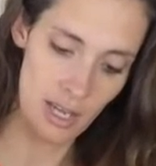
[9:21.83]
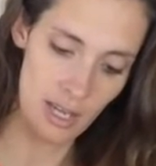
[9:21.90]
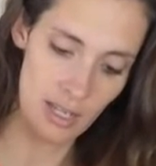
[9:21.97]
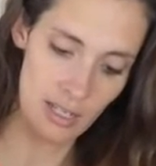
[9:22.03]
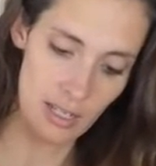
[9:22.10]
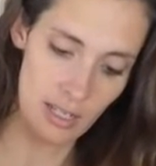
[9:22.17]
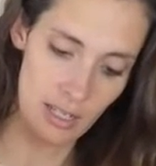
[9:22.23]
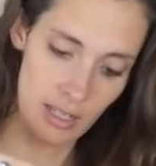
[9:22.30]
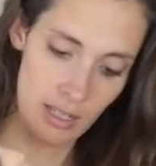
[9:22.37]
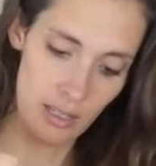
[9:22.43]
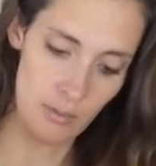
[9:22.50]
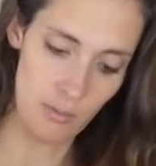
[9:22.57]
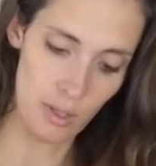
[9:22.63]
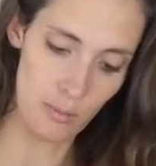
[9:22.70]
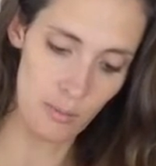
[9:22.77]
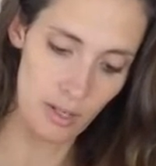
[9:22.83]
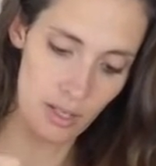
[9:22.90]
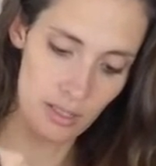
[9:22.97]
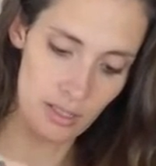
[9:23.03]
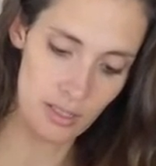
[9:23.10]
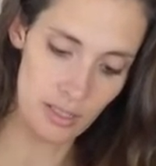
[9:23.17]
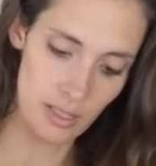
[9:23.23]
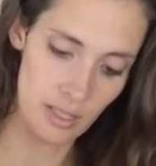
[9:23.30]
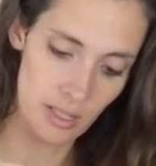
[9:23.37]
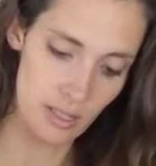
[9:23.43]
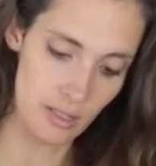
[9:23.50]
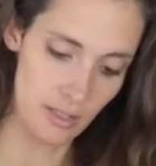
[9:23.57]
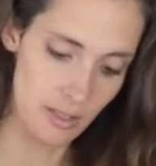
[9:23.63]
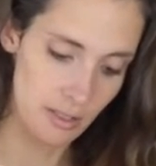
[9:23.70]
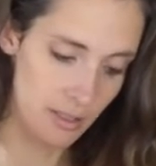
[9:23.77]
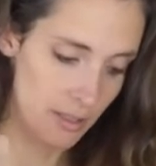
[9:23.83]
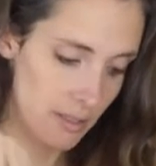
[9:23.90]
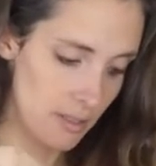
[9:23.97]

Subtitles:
Add in my pasta here.